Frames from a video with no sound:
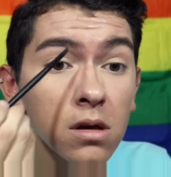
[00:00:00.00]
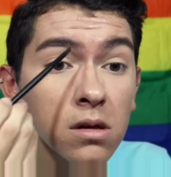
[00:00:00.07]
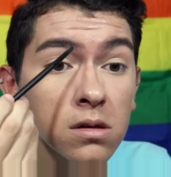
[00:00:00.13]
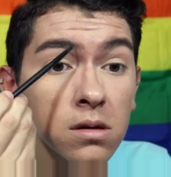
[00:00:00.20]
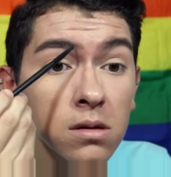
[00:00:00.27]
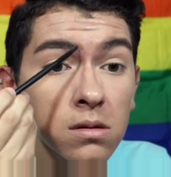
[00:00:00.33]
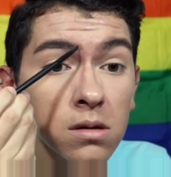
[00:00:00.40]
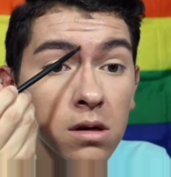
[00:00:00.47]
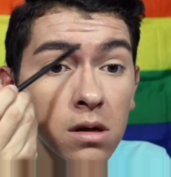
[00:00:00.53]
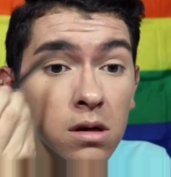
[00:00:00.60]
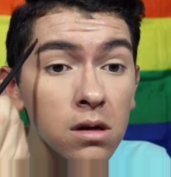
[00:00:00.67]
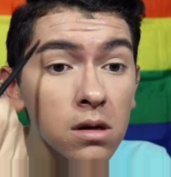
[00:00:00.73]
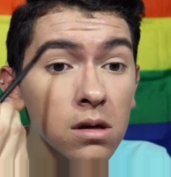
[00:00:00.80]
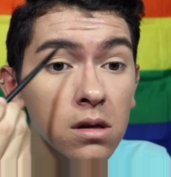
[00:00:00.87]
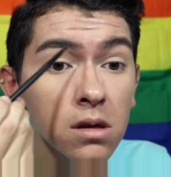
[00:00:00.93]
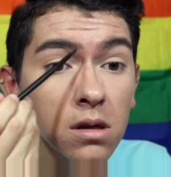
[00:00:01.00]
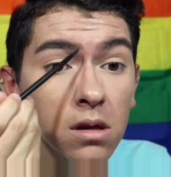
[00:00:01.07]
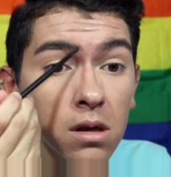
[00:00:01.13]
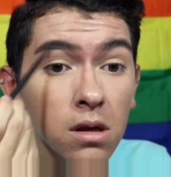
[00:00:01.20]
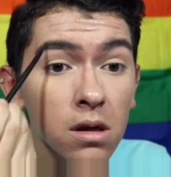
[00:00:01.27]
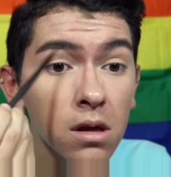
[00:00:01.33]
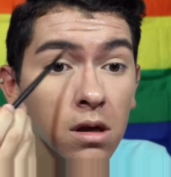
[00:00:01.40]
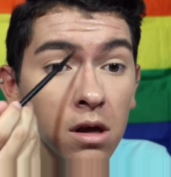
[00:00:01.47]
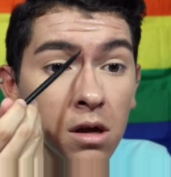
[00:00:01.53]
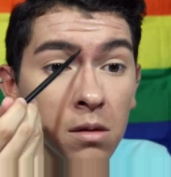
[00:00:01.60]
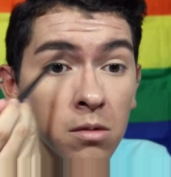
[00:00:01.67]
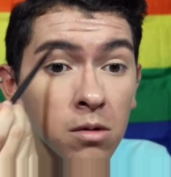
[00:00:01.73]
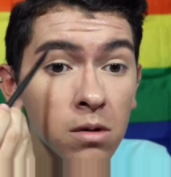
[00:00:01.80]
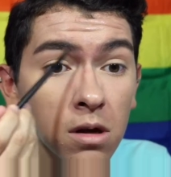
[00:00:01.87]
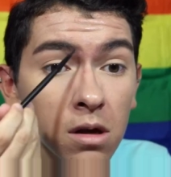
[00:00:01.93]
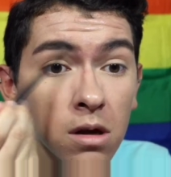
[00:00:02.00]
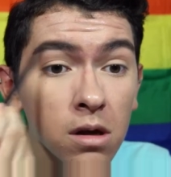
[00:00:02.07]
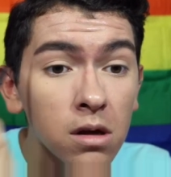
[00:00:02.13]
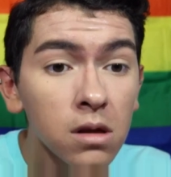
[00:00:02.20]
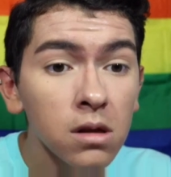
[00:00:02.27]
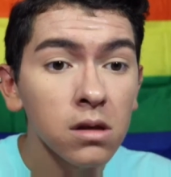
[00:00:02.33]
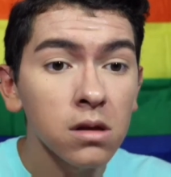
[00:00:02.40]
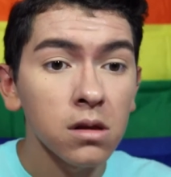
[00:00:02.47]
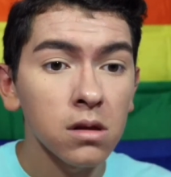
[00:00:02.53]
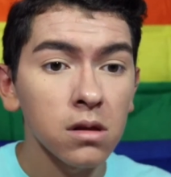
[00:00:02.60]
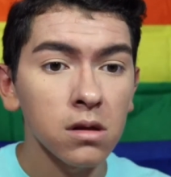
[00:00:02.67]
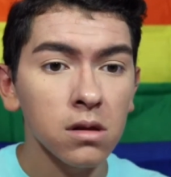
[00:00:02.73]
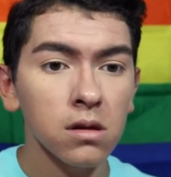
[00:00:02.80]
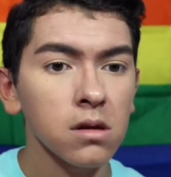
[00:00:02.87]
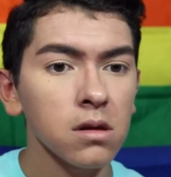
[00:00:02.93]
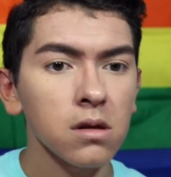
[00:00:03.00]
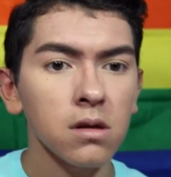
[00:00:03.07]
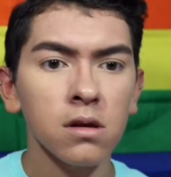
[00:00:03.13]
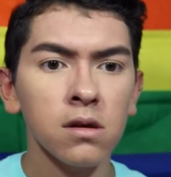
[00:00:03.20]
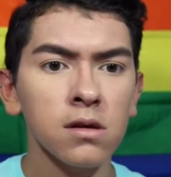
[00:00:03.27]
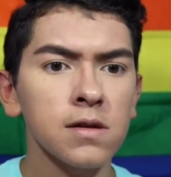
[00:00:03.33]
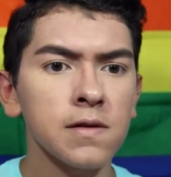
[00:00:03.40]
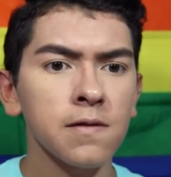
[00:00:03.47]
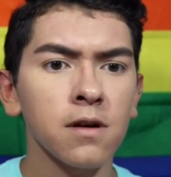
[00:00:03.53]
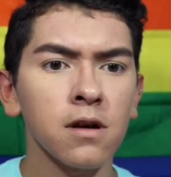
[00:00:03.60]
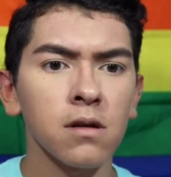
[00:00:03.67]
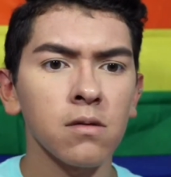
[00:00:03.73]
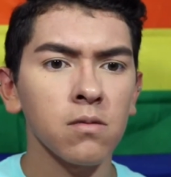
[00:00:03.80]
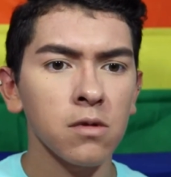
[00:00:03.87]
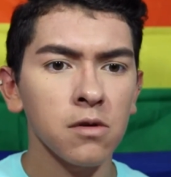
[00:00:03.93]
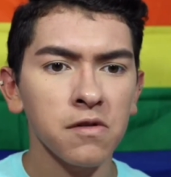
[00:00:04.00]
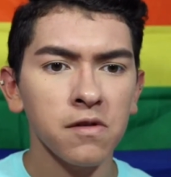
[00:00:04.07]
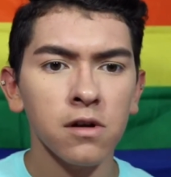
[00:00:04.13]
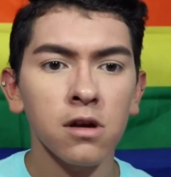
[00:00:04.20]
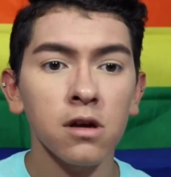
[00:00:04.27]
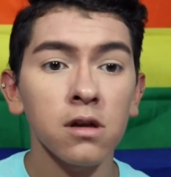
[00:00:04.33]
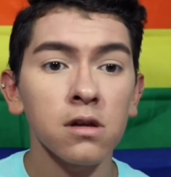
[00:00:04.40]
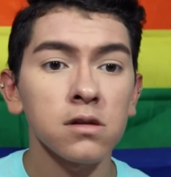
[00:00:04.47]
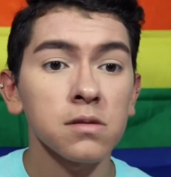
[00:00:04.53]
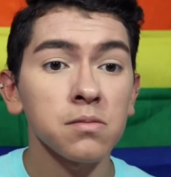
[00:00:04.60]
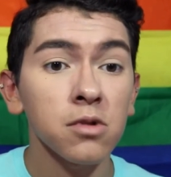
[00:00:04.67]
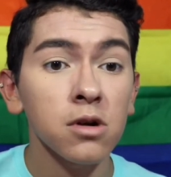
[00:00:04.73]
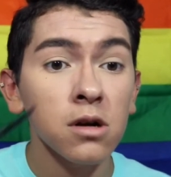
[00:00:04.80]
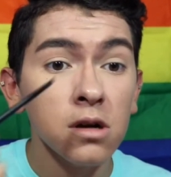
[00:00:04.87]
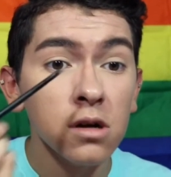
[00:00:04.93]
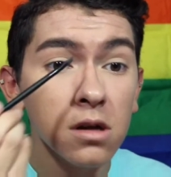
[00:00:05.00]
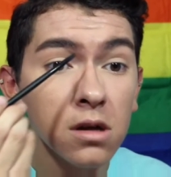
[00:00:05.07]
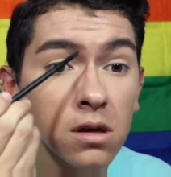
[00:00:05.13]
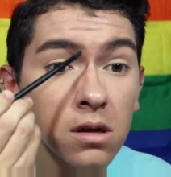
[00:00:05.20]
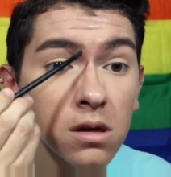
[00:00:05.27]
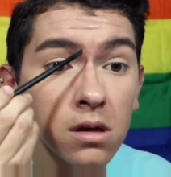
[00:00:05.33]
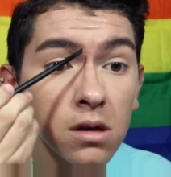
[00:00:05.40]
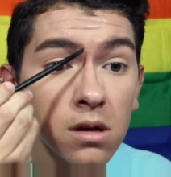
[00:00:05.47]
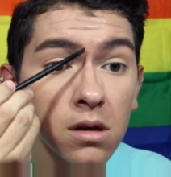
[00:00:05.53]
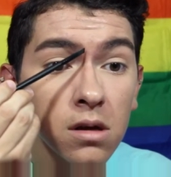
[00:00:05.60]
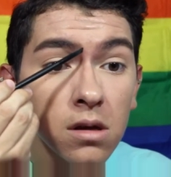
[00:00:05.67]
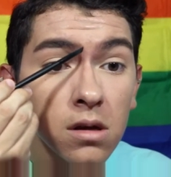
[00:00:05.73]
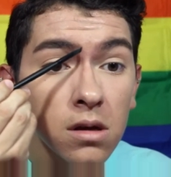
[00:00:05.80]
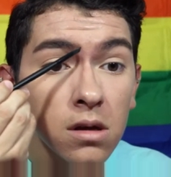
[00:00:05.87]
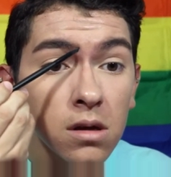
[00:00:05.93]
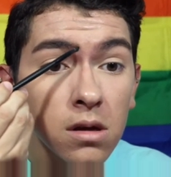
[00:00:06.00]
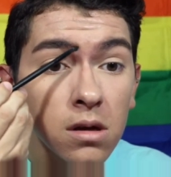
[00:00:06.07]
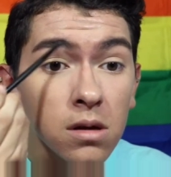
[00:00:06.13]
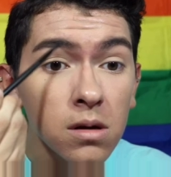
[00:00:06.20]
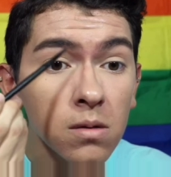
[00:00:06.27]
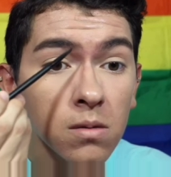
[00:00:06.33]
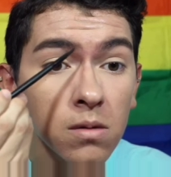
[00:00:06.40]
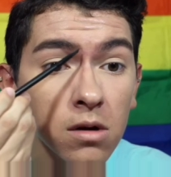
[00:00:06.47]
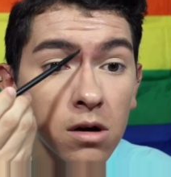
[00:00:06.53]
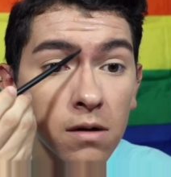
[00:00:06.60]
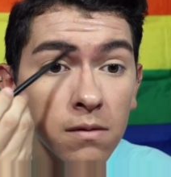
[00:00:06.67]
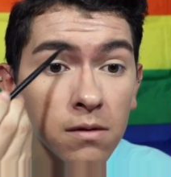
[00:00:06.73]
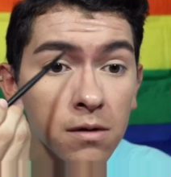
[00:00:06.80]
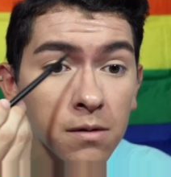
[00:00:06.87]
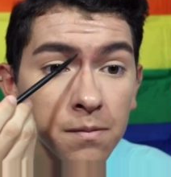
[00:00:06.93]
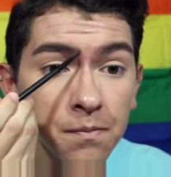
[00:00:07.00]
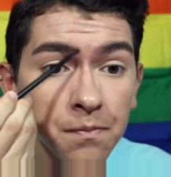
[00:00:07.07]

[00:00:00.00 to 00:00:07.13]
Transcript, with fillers: It's okay. I'm okay. It's fine. We're fine. It's a party. Whatever.